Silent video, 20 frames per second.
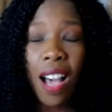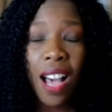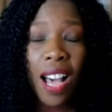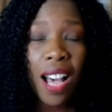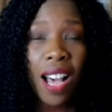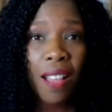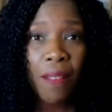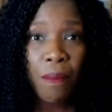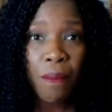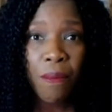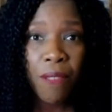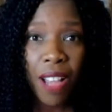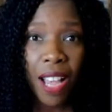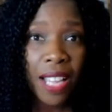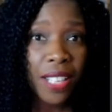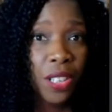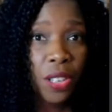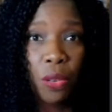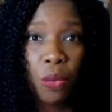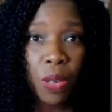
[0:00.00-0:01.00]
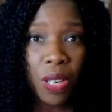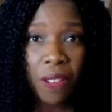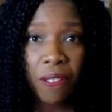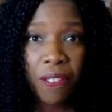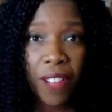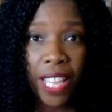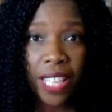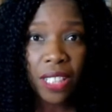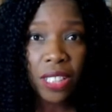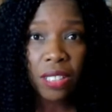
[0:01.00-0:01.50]
I don't want to
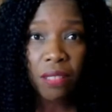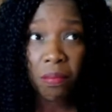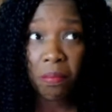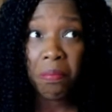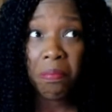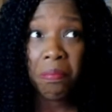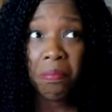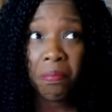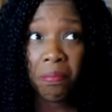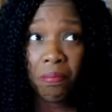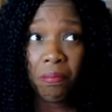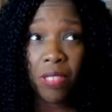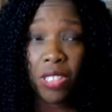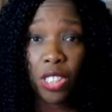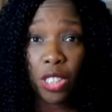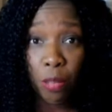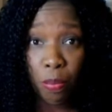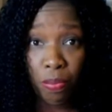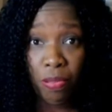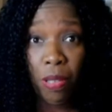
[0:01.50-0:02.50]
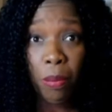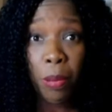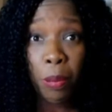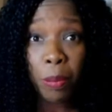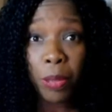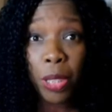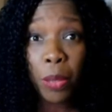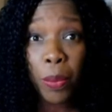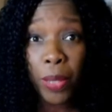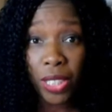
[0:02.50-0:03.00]
fail. You
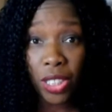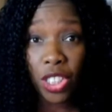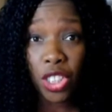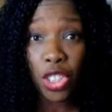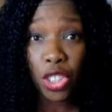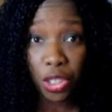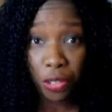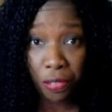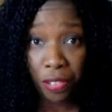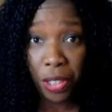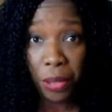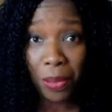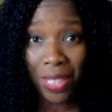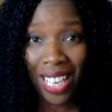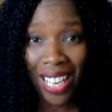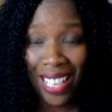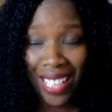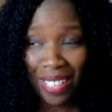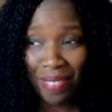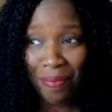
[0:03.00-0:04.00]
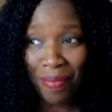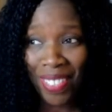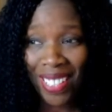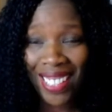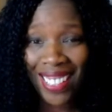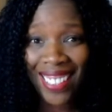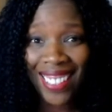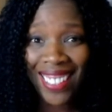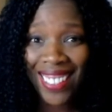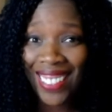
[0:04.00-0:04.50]
probably will a good few times,
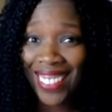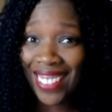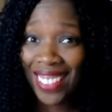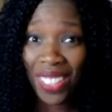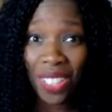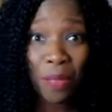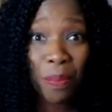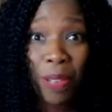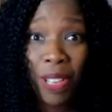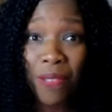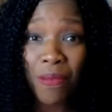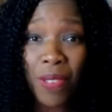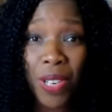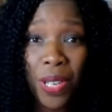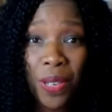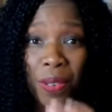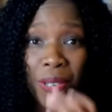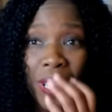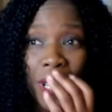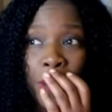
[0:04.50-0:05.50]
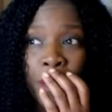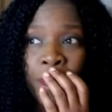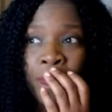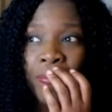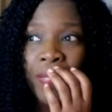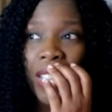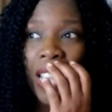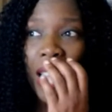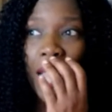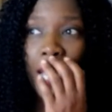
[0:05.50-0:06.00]
not being rude.
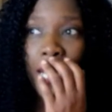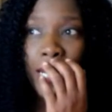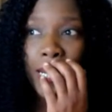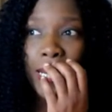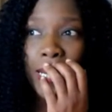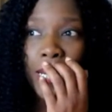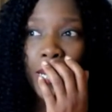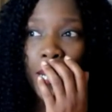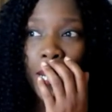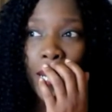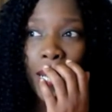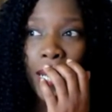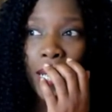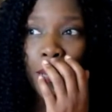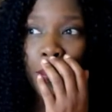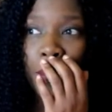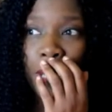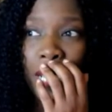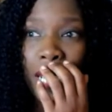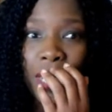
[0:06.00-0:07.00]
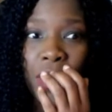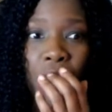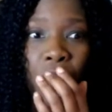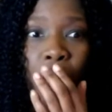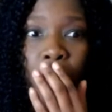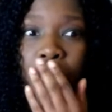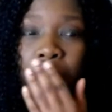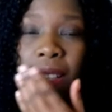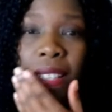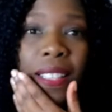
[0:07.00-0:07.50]
And I don't
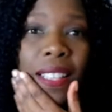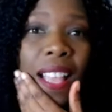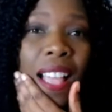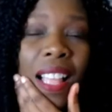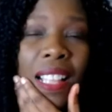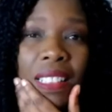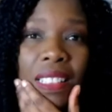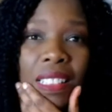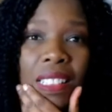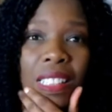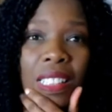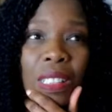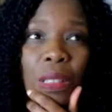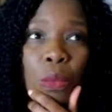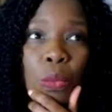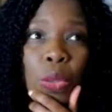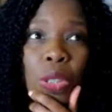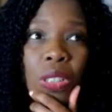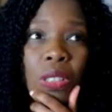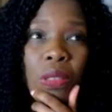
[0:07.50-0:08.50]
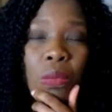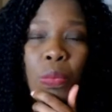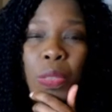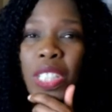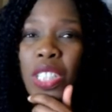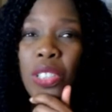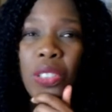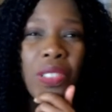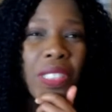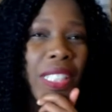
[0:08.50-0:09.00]
want to sell. Well, we
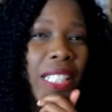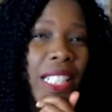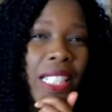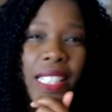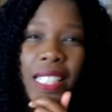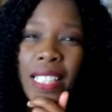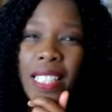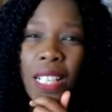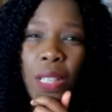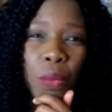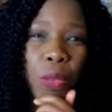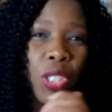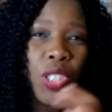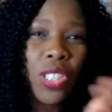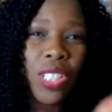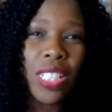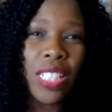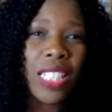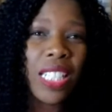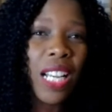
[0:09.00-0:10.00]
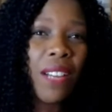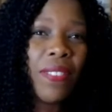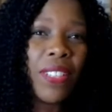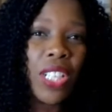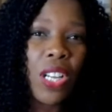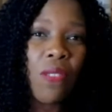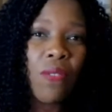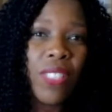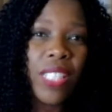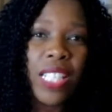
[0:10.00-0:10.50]
don't need to sell. We just need to have a
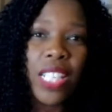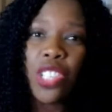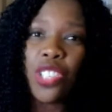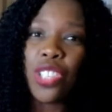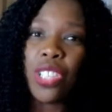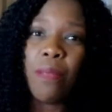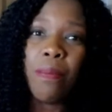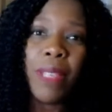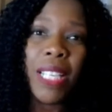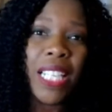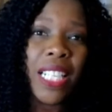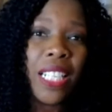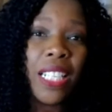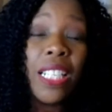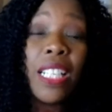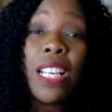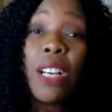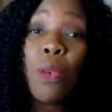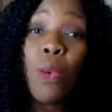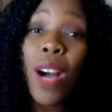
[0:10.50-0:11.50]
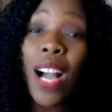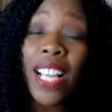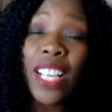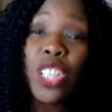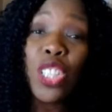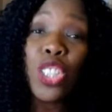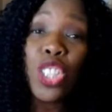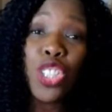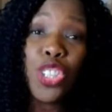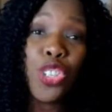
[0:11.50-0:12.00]
conversation and make what I
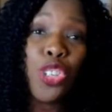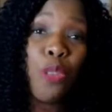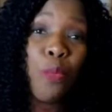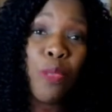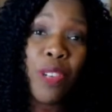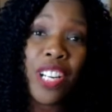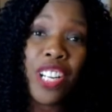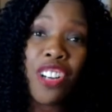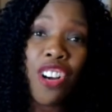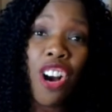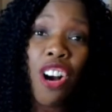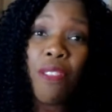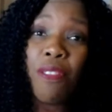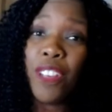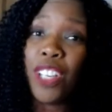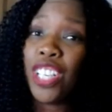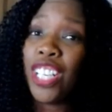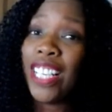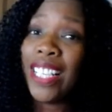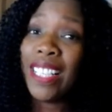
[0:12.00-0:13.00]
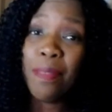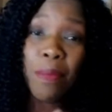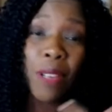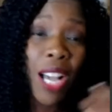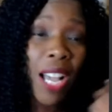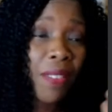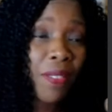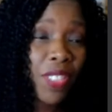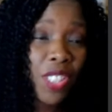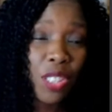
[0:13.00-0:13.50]
call a no-brainer offer. And
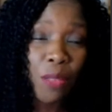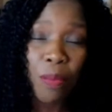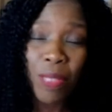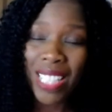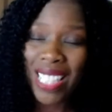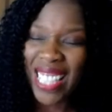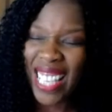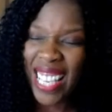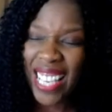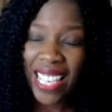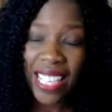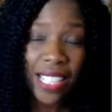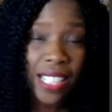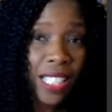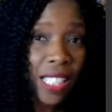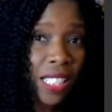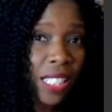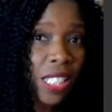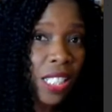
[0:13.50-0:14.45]
either somebody's in